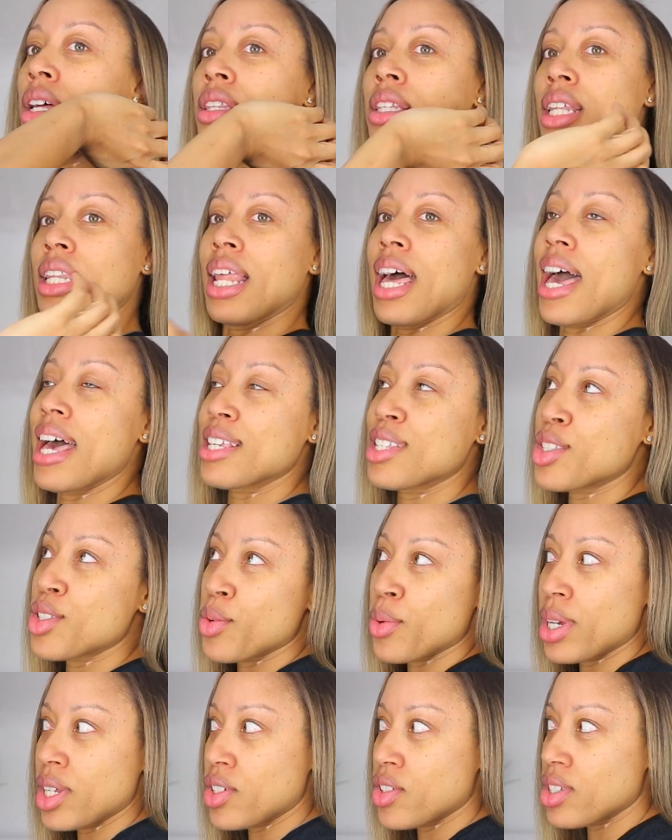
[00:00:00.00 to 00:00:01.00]
The last
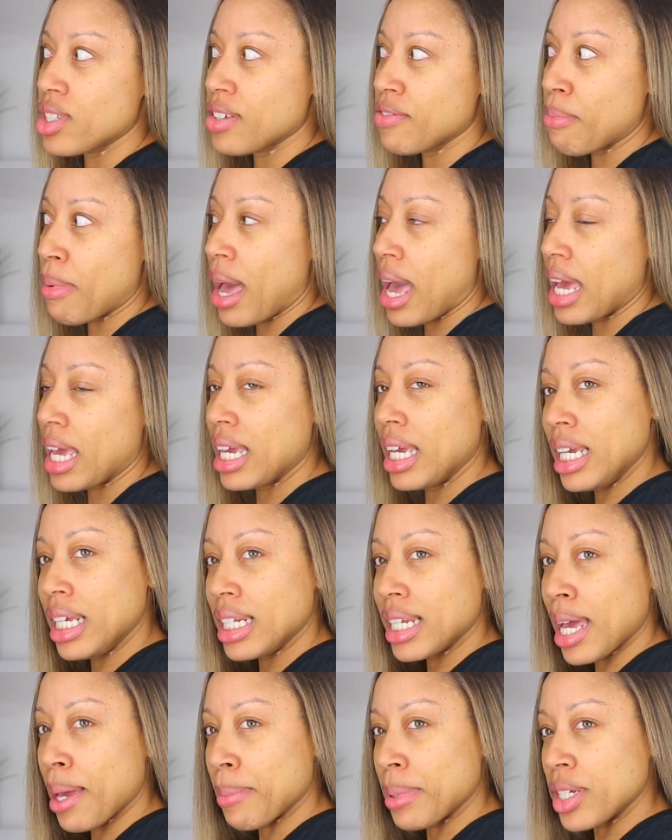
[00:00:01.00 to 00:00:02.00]
2 inches of my heat
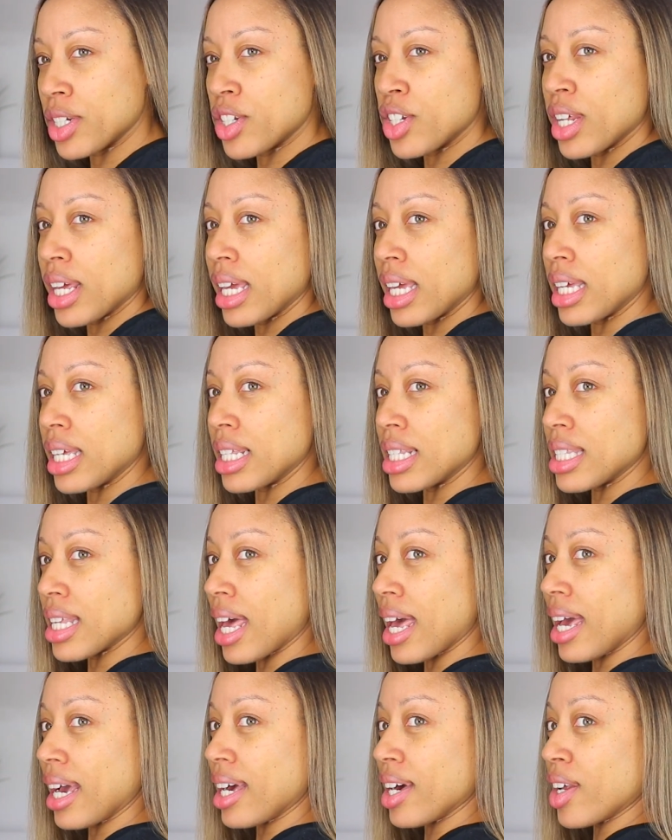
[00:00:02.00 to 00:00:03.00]
damaged ends I
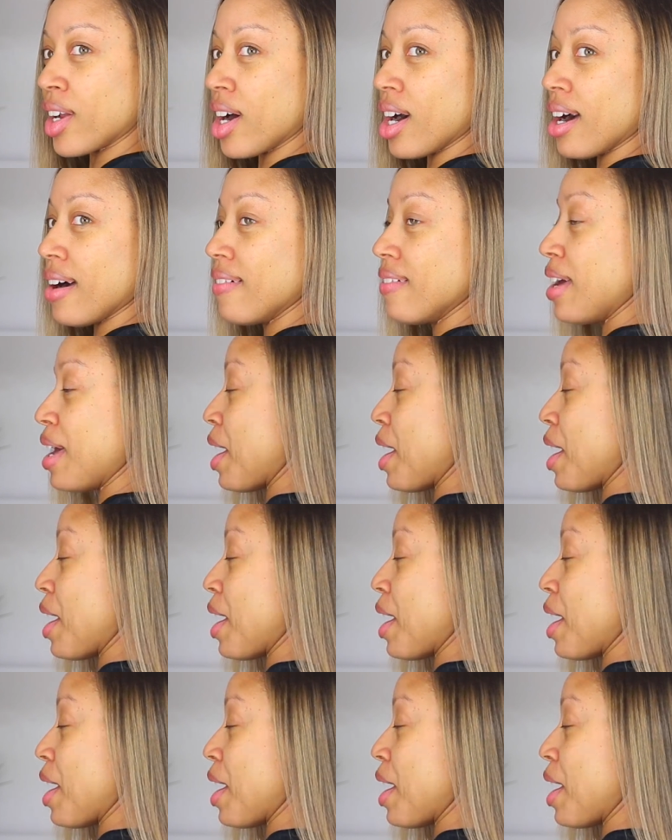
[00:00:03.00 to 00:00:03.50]
had cut off.